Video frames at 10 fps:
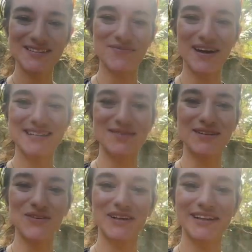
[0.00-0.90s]
to buy
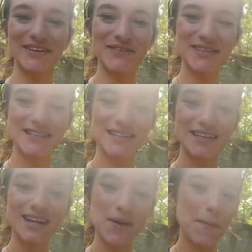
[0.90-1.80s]
some new clothes.
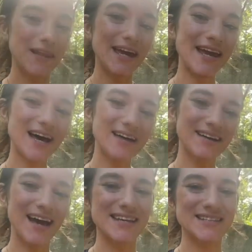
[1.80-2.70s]
Playa,
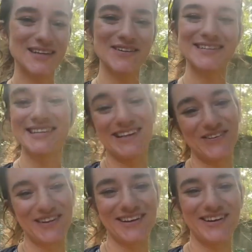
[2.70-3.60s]
as us
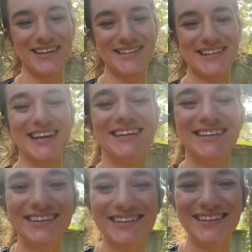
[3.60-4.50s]
locals call it.
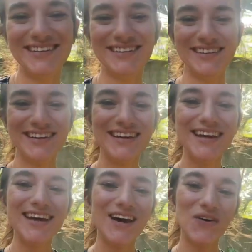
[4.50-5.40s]

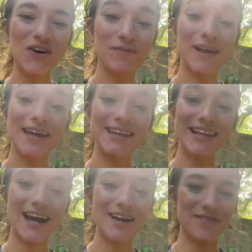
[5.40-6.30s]
Or Playa del
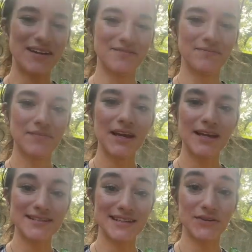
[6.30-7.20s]
Carmen.
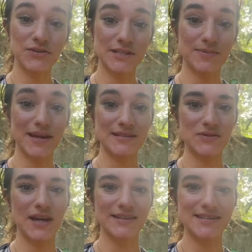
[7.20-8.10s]
It's the closest place
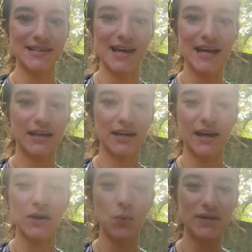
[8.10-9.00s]
to get like
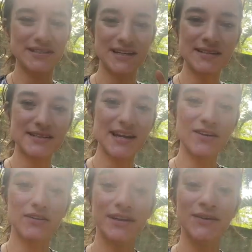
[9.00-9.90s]
kind of Western
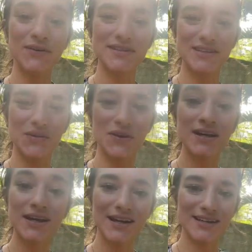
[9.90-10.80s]
style of clothes, so
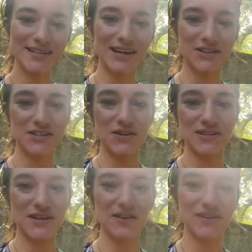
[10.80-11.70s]
it's a luxury
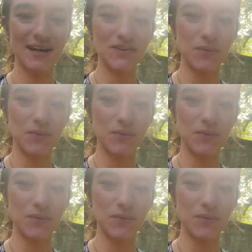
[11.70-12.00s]
to have that